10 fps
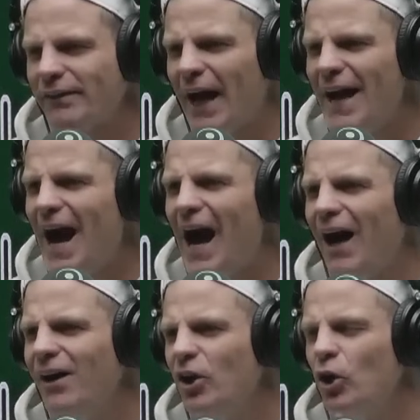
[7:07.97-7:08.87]
they
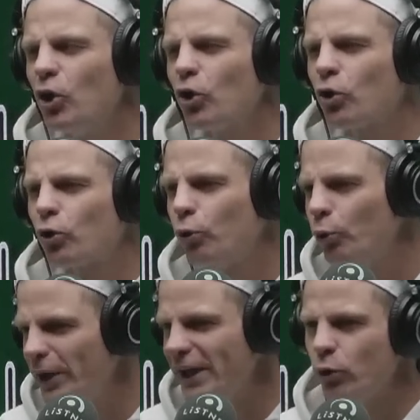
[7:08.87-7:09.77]
are
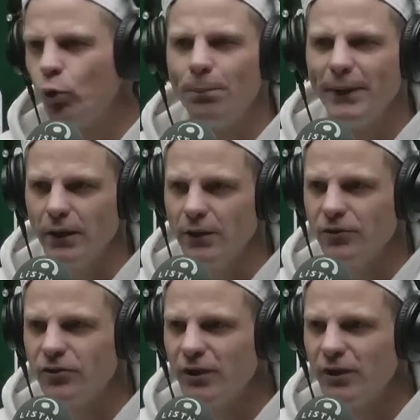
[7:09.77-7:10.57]
critical pillars.